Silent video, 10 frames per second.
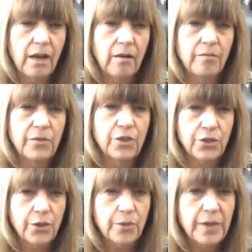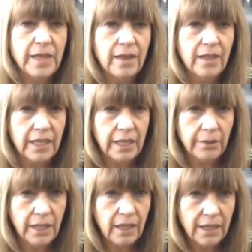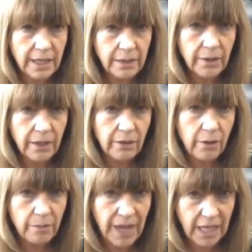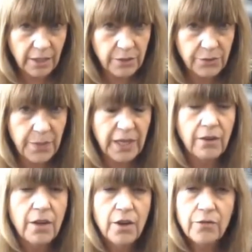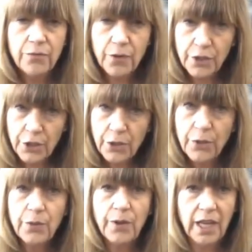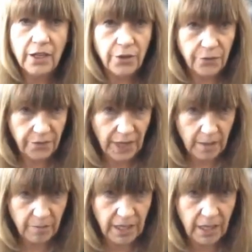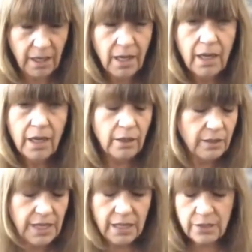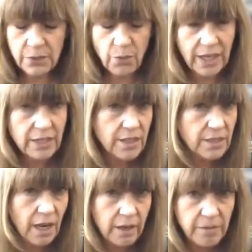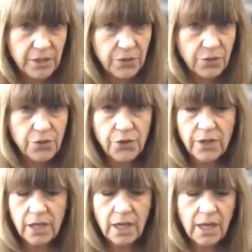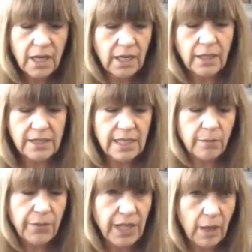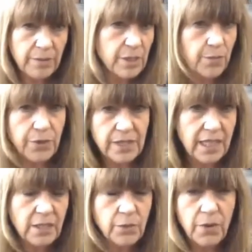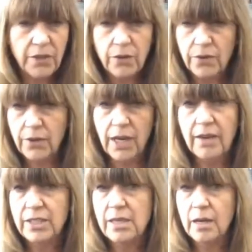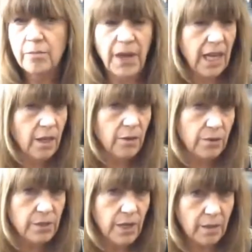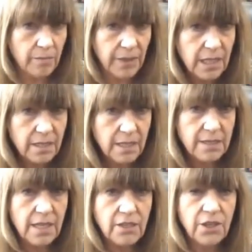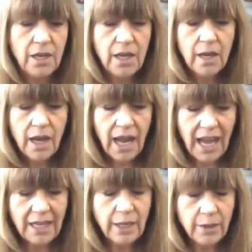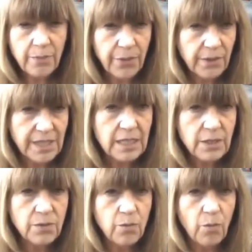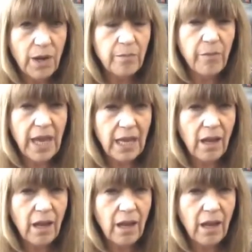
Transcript: determine the clinical management for you and your family. It'll tell us when to time the surgery. It can help us predict whether you're going to have a type A or a type B dissection. And it predicts what may